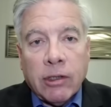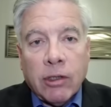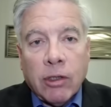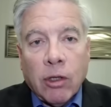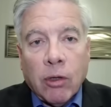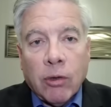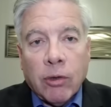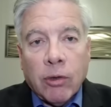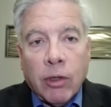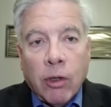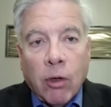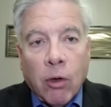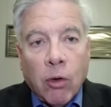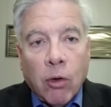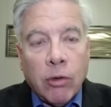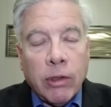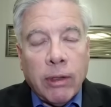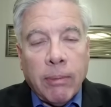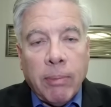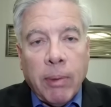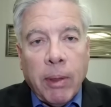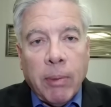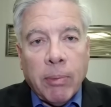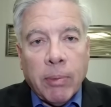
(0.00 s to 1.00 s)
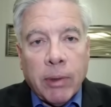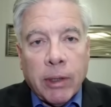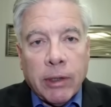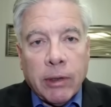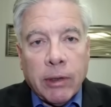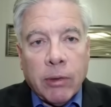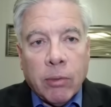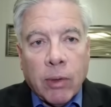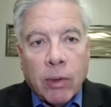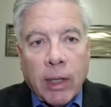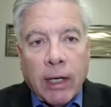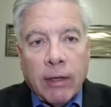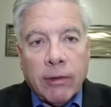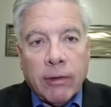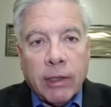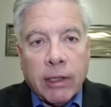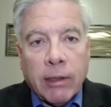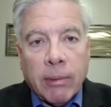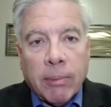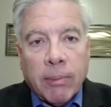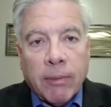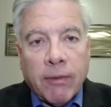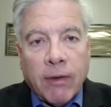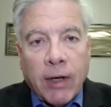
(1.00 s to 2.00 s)
so the only people on the ground that
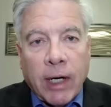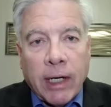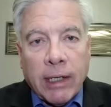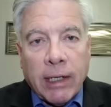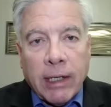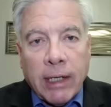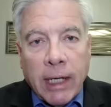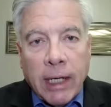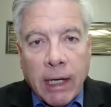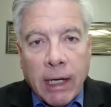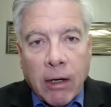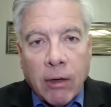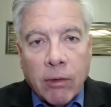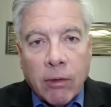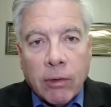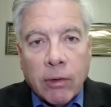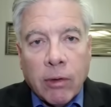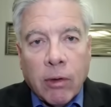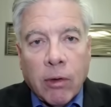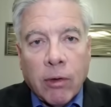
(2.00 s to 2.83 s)
can provide a count